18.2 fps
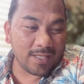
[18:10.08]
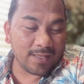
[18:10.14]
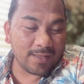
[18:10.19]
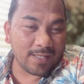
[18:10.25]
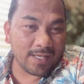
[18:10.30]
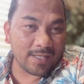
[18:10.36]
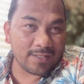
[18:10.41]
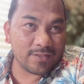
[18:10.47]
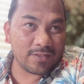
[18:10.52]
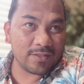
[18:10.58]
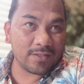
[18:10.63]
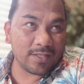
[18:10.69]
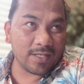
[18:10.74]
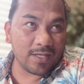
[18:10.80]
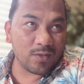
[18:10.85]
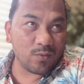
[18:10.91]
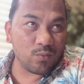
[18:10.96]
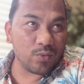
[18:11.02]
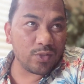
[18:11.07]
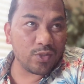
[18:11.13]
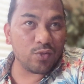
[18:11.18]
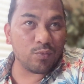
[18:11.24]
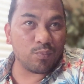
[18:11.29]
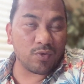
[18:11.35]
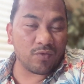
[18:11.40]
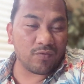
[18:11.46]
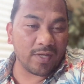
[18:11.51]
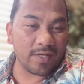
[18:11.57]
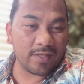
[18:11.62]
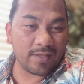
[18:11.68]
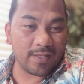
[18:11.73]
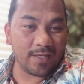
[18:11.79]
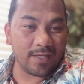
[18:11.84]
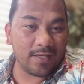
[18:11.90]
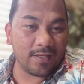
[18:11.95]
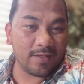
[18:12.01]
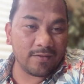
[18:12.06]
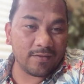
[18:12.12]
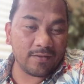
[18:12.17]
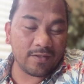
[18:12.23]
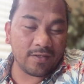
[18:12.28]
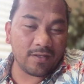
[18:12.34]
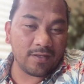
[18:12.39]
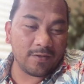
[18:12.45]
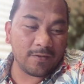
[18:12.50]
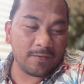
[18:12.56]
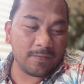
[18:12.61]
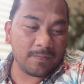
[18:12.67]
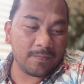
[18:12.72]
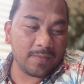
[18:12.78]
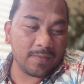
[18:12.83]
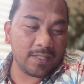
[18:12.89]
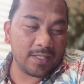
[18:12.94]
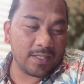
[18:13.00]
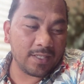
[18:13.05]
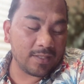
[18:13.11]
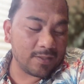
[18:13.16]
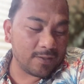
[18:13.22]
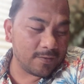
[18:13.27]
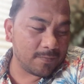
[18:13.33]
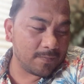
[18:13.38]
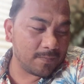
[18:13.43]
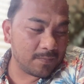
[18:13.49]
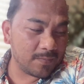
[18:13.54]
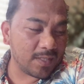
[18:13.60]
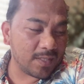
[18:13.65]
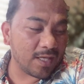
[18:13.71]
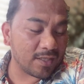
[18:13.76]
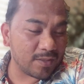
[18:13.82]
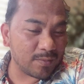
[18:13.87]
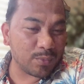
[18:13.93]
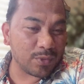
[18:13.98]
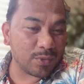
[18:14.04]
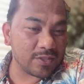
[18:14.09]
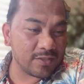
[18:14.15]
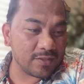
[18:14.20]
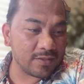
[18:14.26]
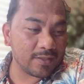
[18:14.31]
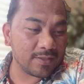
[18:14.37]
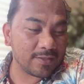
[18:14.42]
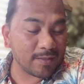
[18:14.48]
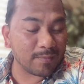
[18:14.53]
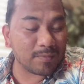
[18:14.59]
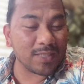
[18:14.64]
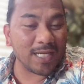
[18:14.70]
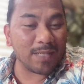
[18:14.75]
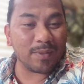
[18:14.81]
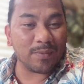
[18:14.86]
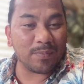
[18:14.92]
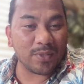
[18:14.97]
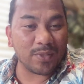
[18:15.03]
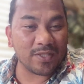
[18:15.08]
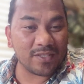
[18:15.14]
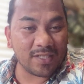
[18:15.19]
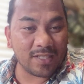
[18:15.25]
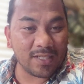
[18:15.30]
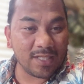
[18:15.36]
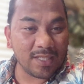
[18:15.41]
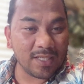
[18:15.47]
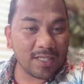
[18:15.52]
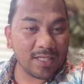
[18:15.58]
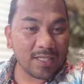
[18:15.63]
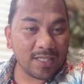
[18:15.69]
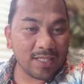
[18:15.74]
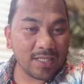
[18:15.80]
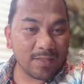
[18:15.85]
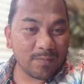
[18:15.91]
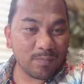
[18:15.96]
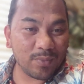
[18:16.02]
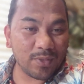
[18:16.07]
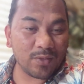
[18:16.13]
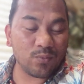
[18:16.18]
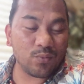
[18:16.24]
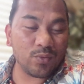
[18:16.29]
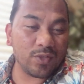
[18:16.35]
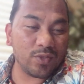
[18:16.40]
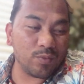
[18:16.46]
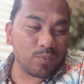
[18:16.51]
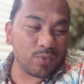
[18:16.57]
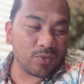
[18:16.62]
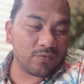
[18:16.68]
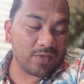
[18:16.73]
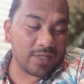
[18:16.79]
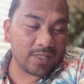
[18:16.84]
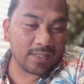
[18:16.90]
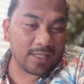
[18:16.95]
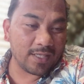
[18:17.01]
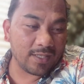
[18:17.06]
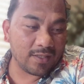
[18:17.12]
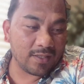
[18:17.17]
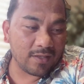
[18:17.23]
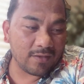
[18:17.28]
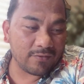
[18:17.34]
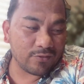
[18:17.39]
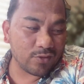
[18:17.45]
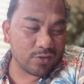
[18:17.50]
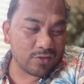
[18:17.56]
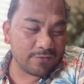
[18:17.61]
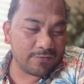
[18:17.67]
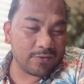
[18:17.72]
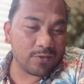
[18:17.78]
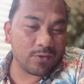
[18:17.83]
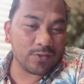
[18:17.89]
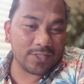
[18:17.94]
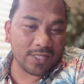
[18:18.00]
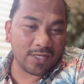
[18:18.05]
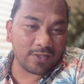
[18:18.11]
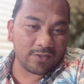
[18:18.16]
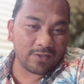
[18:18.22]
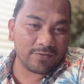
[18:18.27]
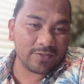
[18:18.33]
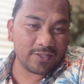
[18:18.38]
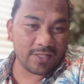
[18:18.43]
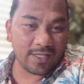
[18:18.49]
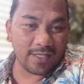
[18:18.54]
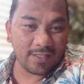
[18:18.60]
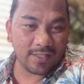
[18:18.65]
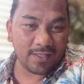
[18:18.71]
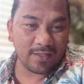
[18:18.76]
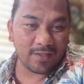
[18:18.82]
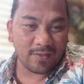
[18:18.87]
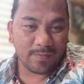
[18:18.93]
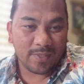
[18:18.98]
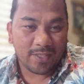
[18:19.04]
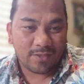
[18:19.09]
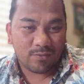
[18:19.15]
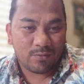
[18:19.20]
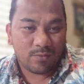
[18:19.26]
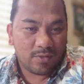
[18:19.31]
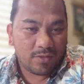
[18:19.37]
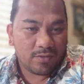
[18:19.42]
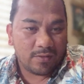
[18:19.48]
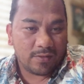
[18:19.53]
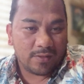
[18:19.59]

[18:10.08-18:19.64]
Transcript: that's we do provide that not in person, sometime in person, but we do provide that for folks out of state as well.